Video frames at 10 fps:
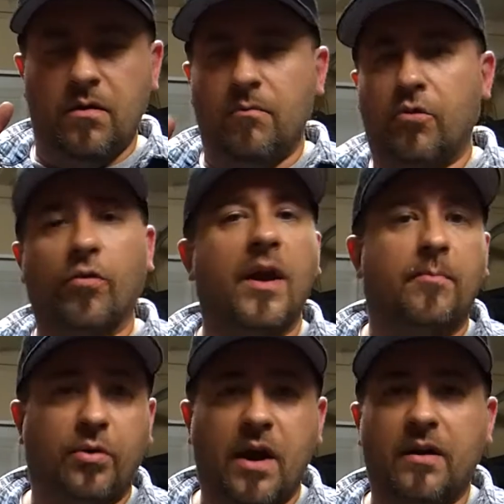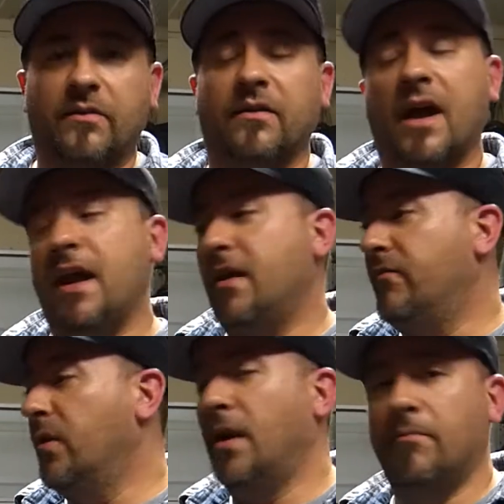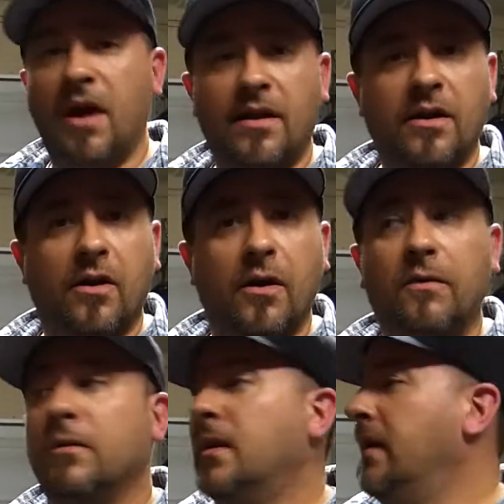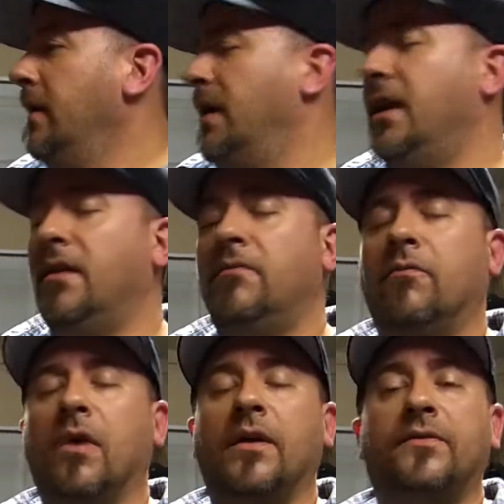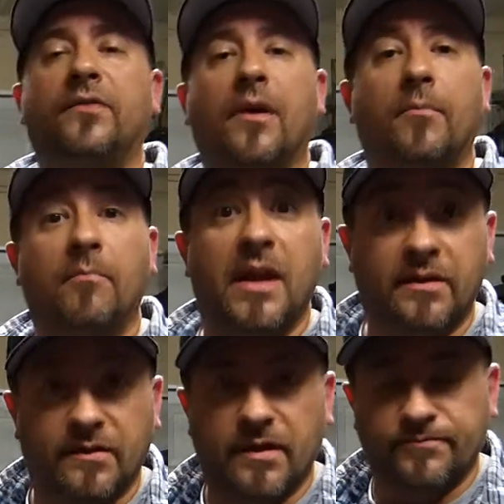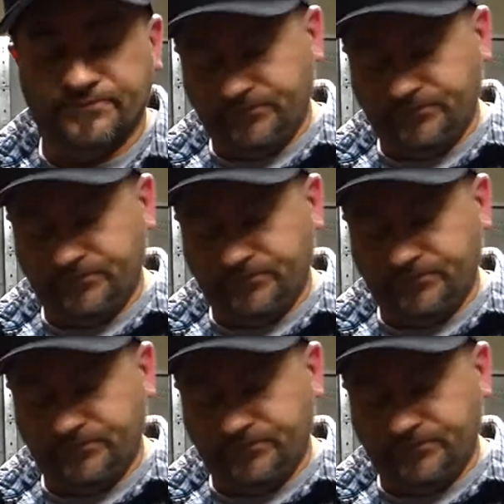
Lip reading: Great product. I have one on my car. It runs amazing.